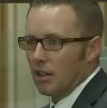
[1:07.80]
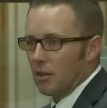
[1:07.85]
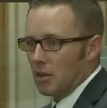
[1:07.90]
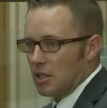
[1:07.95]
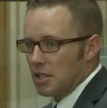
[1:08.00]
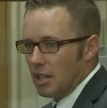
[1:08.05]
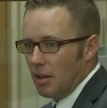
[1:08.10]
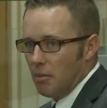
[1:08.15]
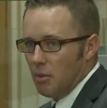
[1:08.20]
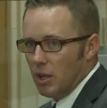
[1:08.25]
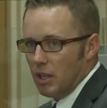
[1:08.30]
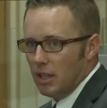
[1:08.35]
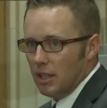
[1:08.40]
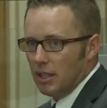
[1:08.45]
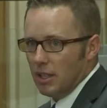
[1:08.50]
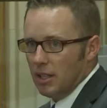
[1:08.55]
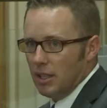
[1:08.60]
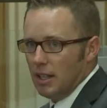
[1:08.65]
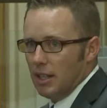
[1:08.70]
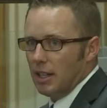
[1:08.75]
on the
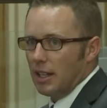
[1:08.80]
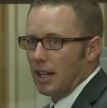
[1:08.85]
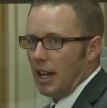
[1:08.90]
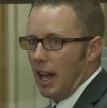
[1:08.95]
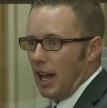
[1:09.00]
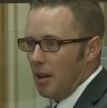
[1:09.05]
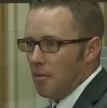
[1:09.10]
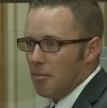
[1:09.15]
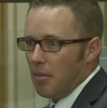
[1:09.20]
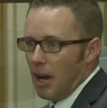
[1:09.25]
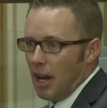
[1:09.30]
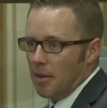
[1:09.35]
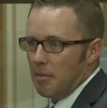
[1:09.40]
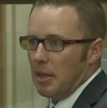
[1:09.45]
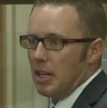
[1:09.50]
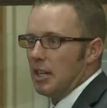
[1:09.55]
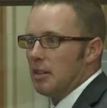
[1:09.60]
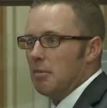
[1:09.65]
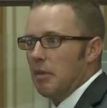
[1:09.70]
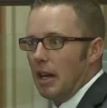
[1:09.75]
ground, shouting, I
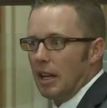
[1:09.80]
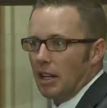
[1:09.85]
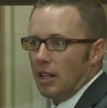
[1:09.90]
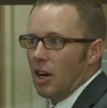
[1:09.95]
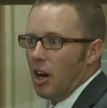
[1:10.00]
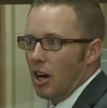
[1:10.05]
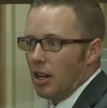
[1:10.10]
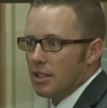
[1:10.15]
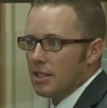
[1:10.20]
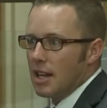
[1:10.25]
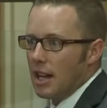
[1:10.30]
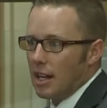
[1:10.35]
surrender.